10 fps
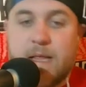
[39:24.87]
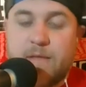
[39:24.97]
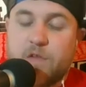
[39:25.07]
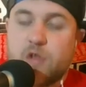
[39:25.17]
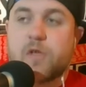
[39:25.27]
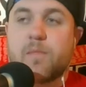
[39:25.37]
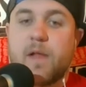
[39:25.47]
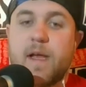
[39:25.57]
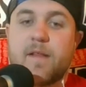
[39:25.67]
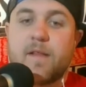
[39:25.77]
the future
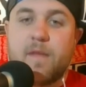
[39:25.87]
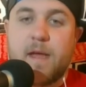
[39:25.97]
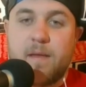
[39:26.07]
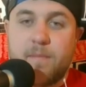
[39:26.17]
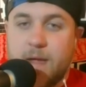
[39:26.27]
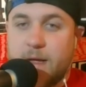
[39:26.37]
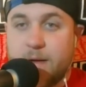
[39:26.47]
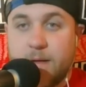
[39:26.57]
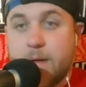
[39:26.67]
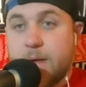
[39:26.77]
plans of him
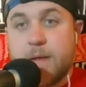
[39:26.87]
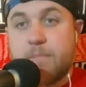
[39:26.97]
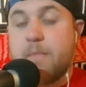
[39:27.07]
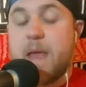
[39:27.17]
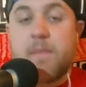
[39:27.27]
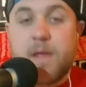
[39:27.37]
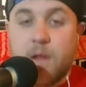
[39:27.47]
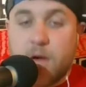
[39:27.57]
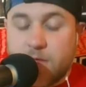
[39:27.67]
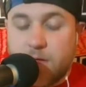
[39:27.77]
and maybe
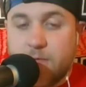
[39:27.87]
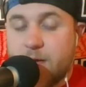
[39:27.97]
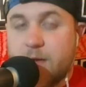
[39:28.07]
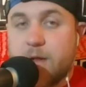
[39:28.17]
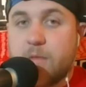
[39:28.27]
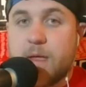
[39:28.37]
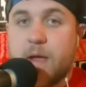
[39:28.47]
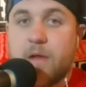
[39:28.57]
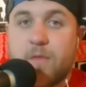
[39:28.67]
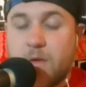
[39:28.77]
Lars Sullivan. I don't know what
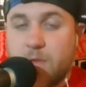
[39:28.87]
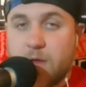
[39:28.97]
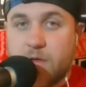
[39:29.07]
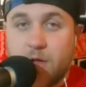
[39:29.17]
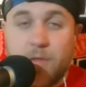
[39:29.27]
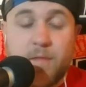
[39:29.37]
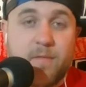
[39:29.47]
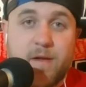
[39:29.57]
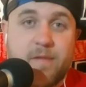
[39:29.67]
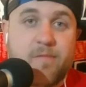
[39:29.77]
the hell's going on with Lars
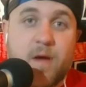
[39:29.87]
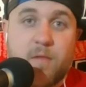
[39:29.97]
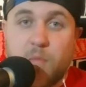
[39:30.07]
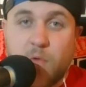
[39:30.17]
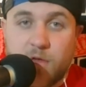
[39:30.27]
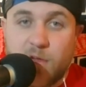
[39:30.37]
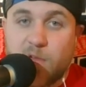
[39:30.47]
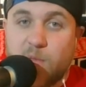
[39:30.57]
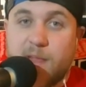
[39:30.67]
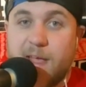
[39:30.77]
Sullivan. We read reports
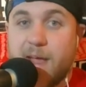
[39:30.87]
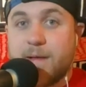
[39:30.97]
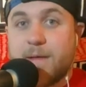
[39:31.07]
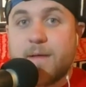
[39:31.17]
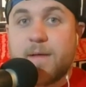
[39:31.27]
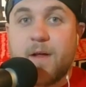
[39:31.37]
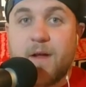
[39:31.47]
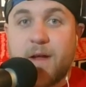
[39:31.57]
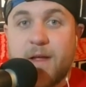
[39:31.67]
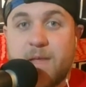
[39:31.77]
this week that
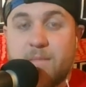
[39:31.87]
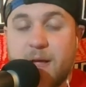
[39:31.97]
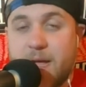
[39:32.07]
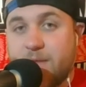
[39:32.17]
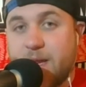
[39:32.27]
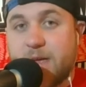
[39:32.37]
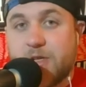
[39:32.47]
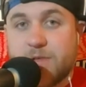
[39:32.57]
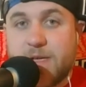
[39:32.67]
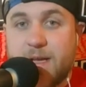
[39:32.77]
he might have an
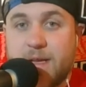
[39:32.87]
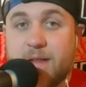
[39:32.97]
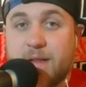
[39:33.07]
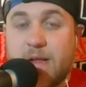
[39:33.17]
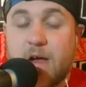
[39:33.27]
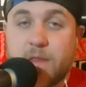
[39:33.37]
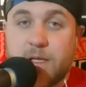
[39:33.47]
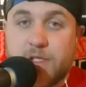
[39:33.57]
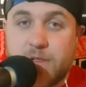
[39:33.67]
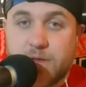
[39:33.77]
injury and his
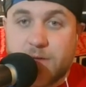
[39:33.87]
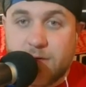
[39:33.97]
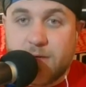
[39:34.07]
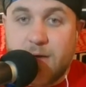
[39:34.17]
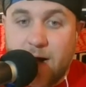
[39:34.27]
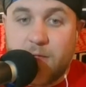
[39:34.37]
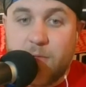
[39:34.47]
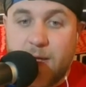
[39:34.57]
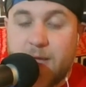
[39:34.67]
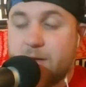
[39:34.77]
health issues are out of
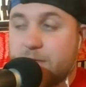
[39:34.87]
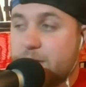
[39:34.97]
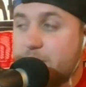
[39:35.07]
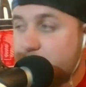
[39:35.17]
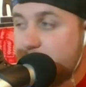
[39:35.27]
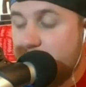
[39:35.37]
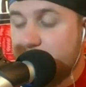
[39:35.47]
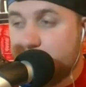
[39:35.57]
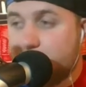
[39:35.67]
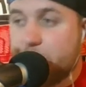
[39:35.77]
the way, and there's
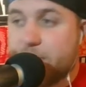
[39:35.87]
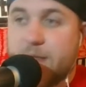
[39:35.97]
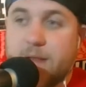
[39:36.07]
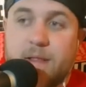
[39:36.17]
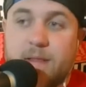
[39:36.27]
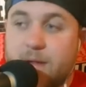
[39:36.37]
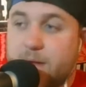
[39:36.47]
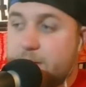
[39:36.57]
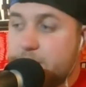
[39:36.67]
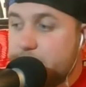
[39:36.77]
other reports saying that